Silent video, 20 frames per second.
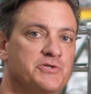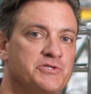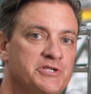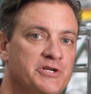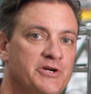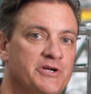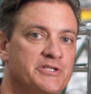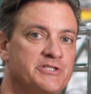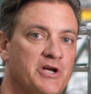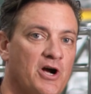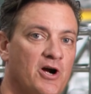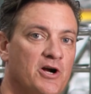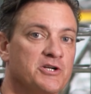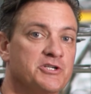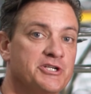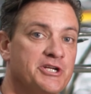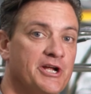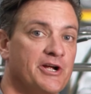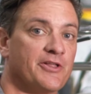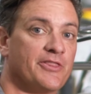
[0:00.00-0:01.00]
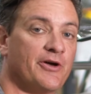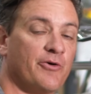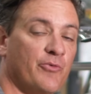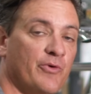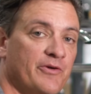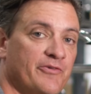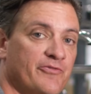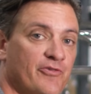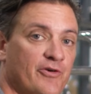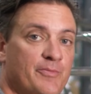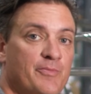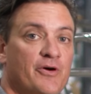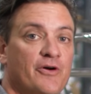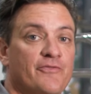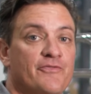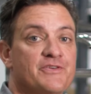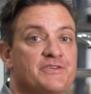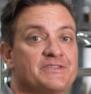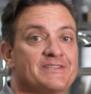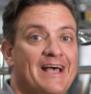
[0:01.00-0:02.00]
series arch here that we've
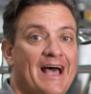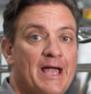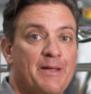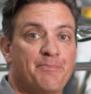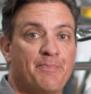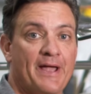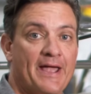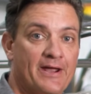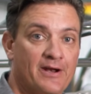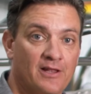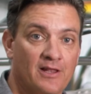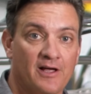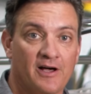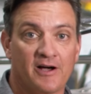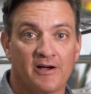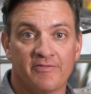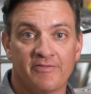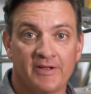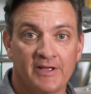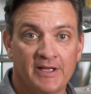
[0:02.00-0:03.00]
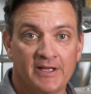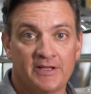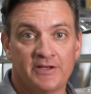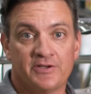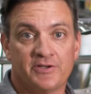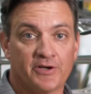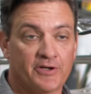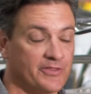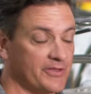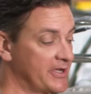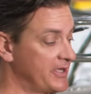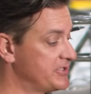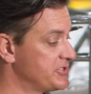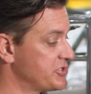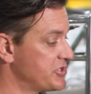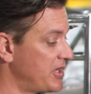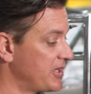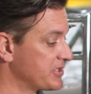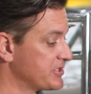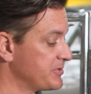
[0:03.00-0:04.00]
removed the side panel of during the
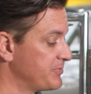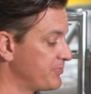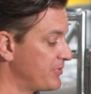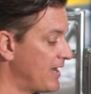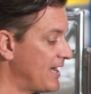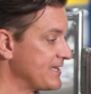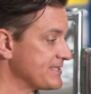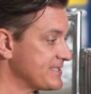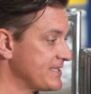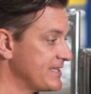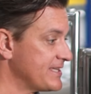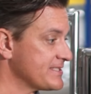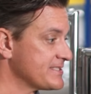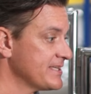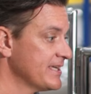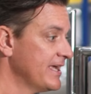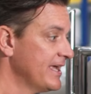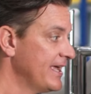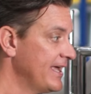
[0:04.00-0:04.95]
construction process,